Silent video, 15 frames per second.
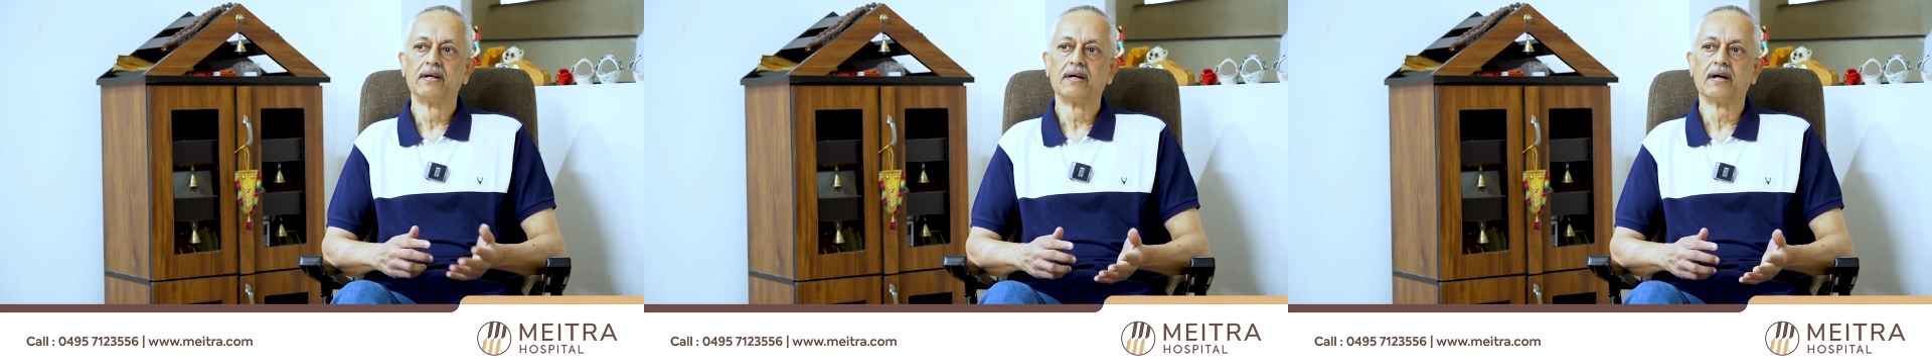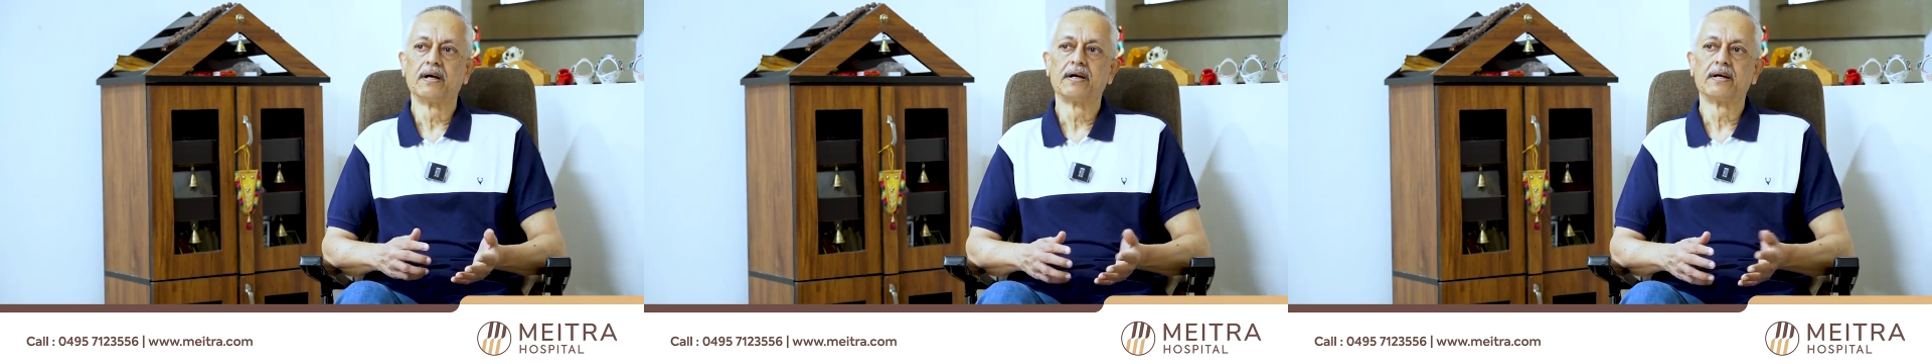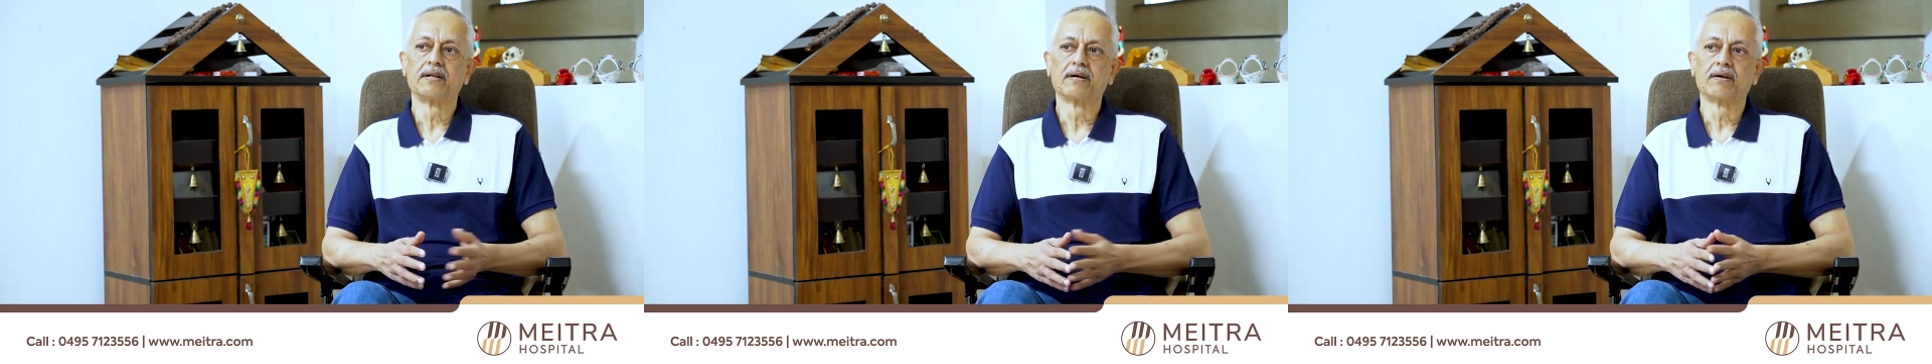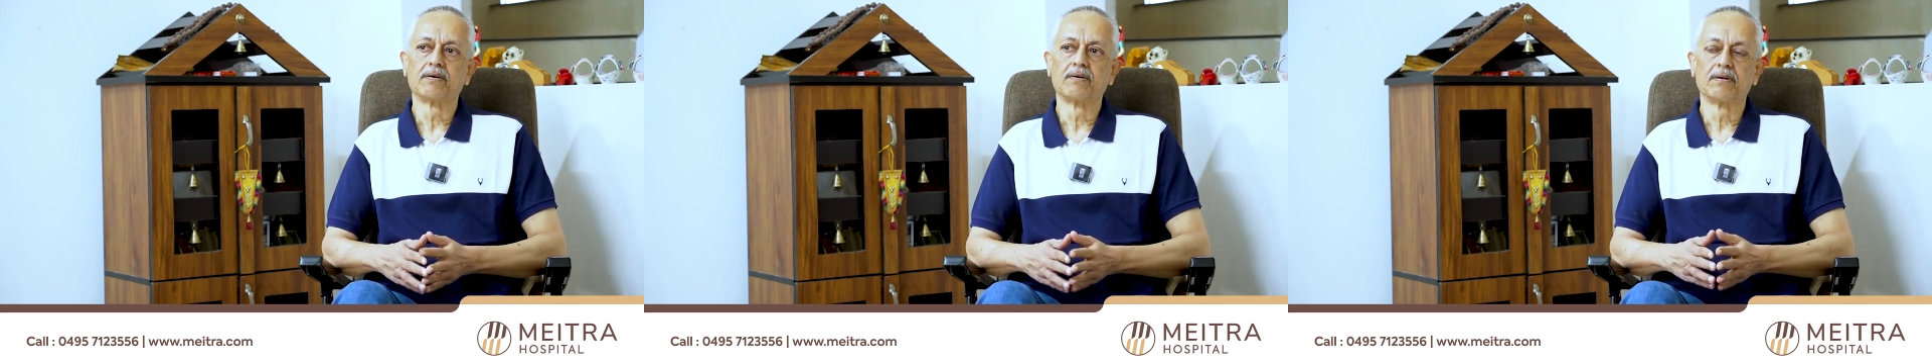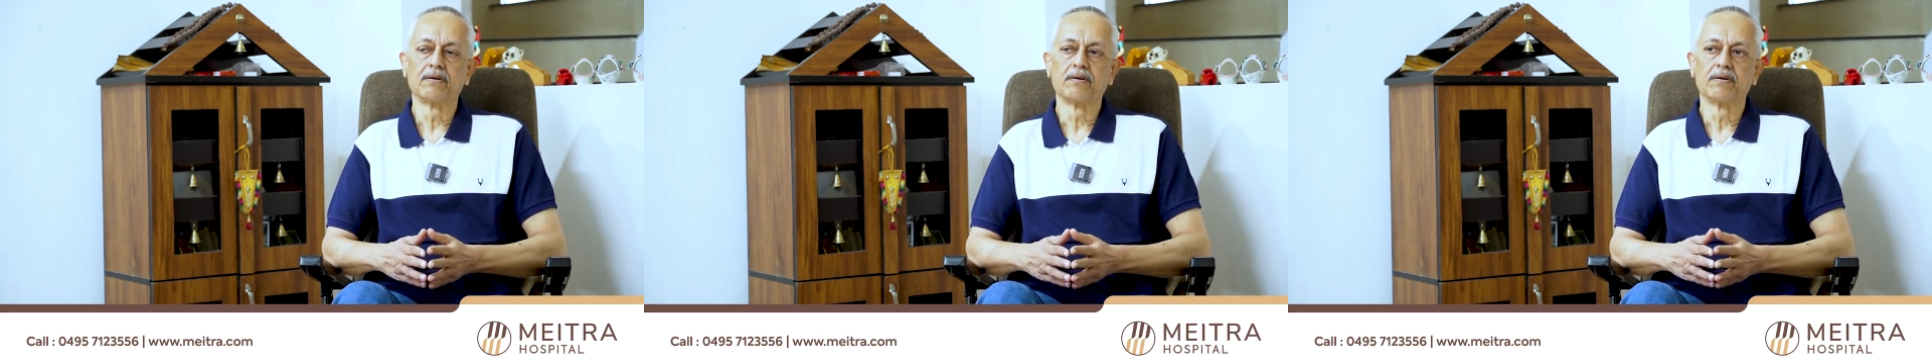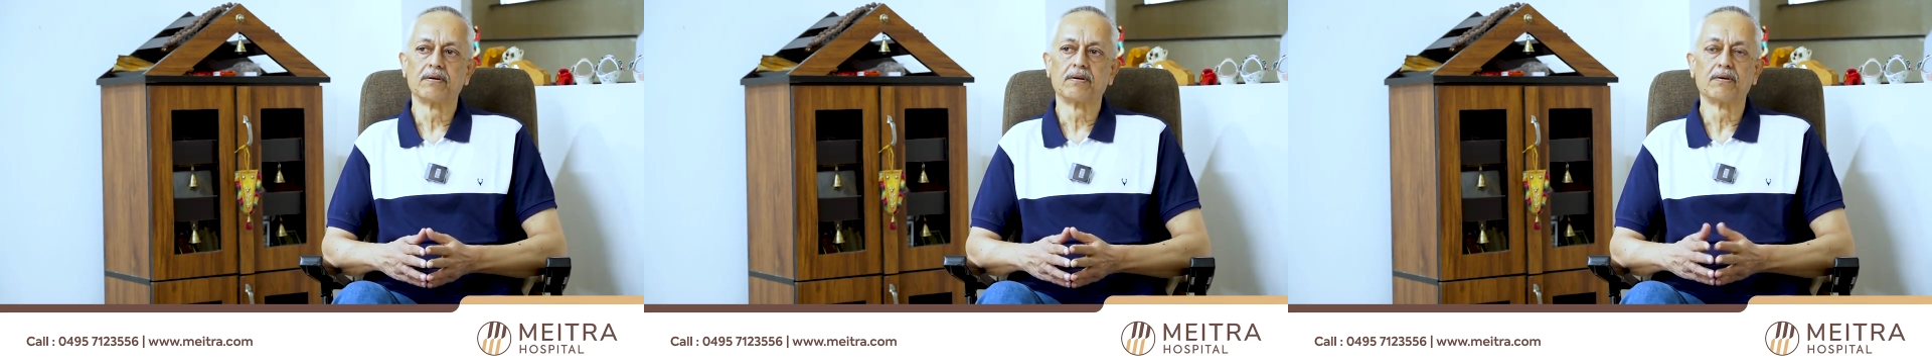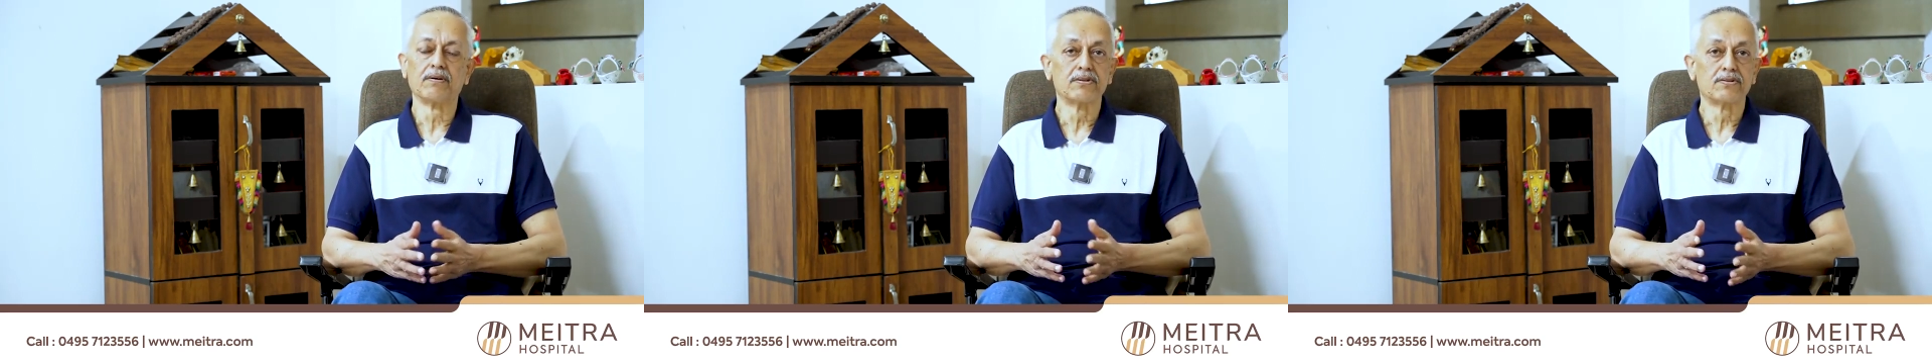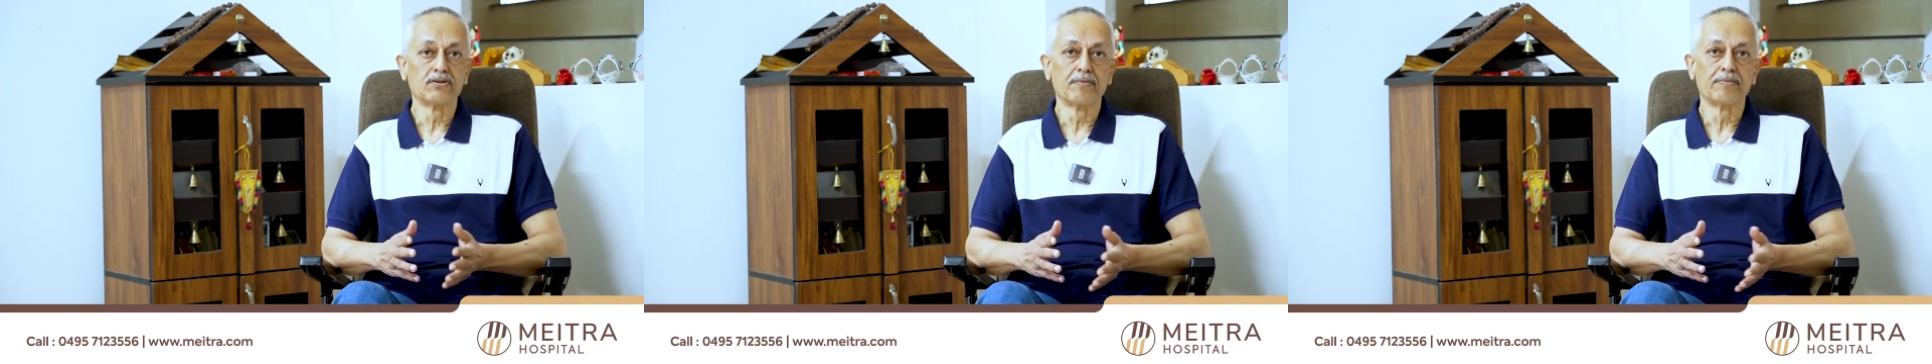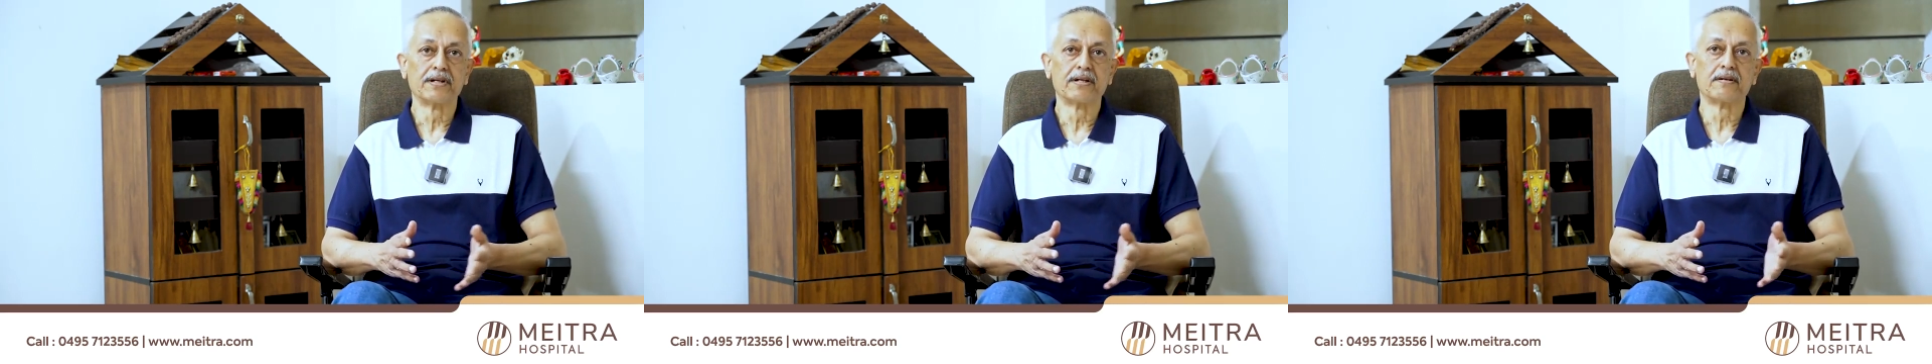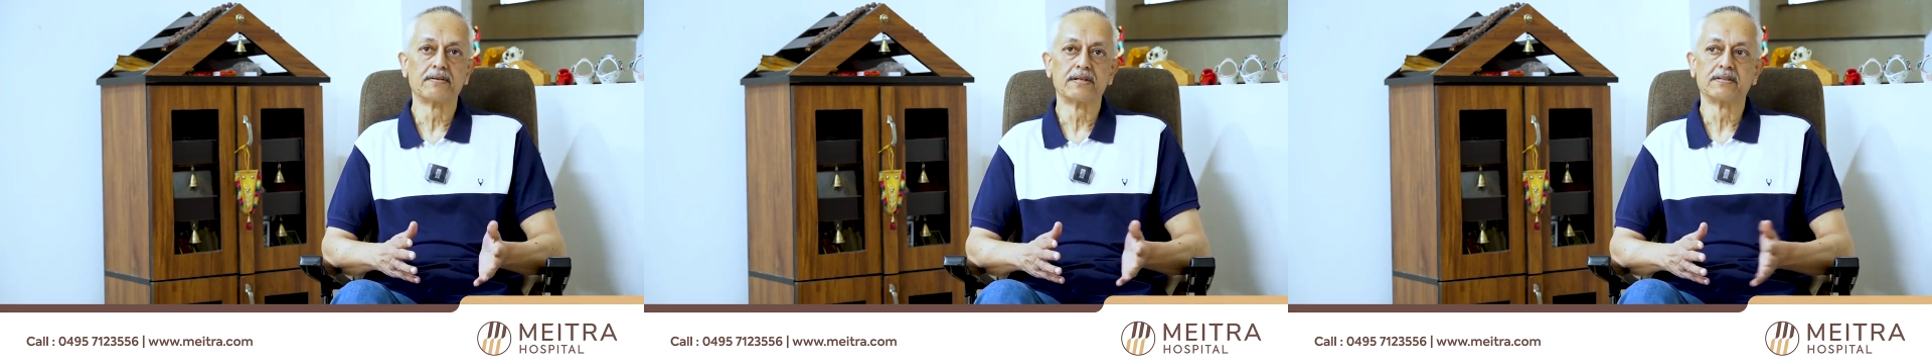I had a colonoscopy
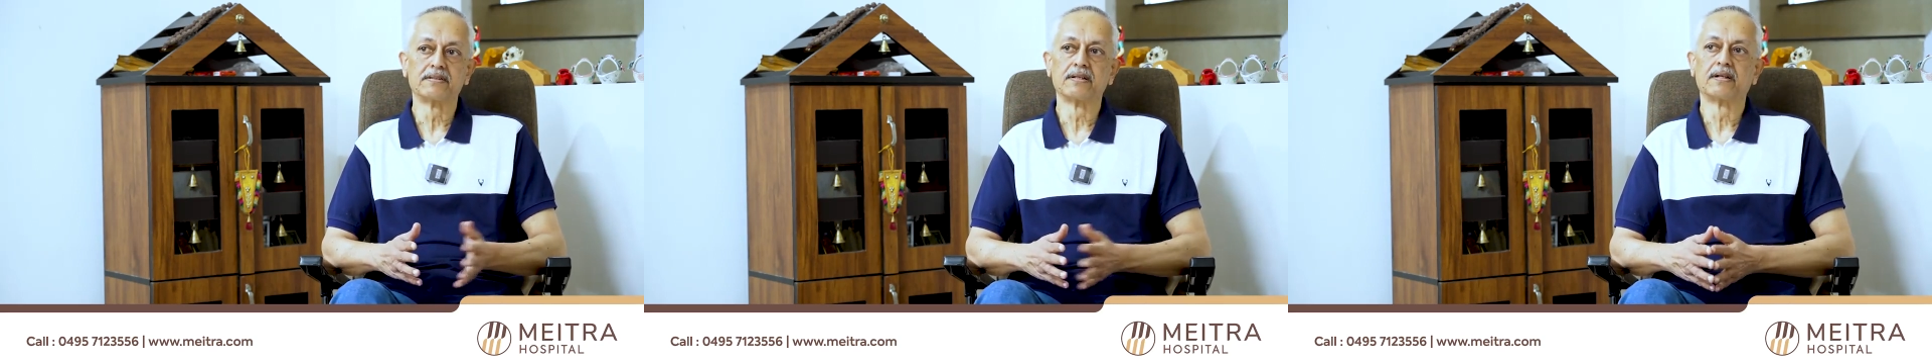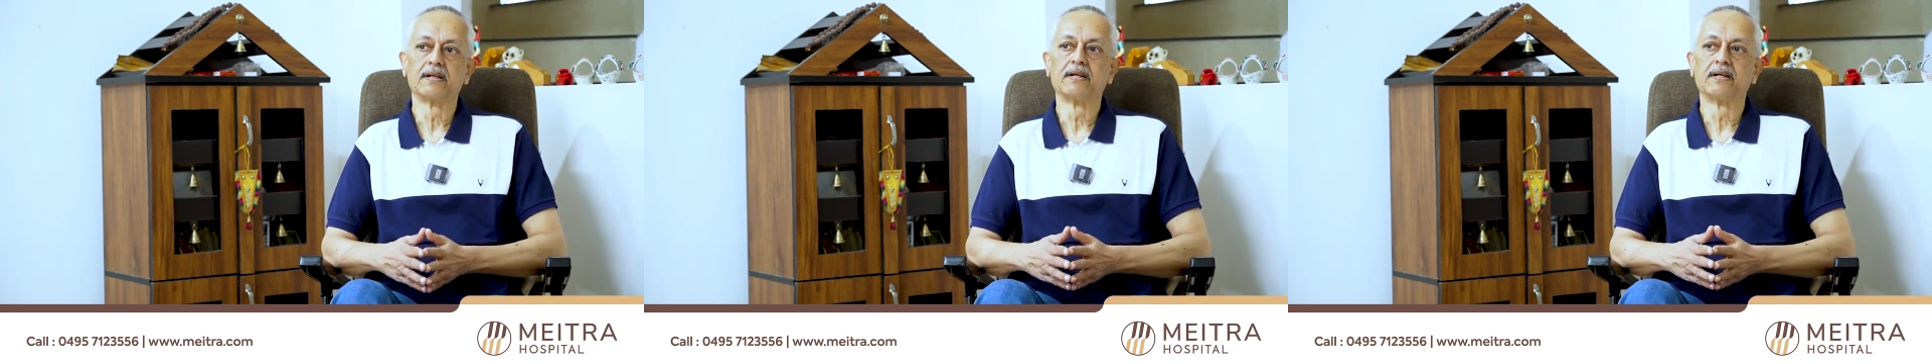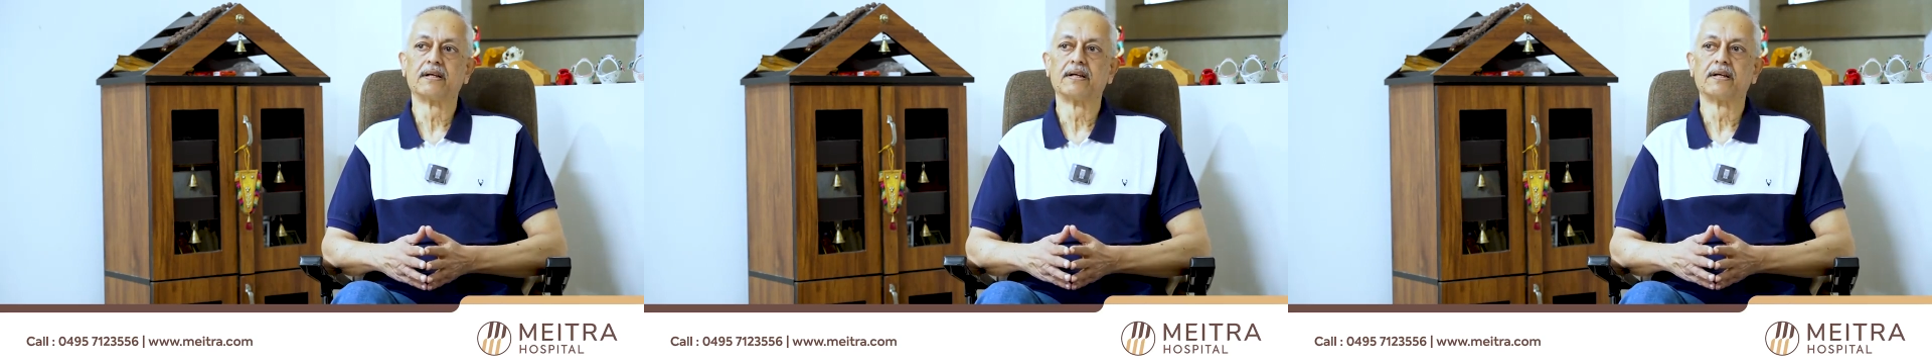done recently,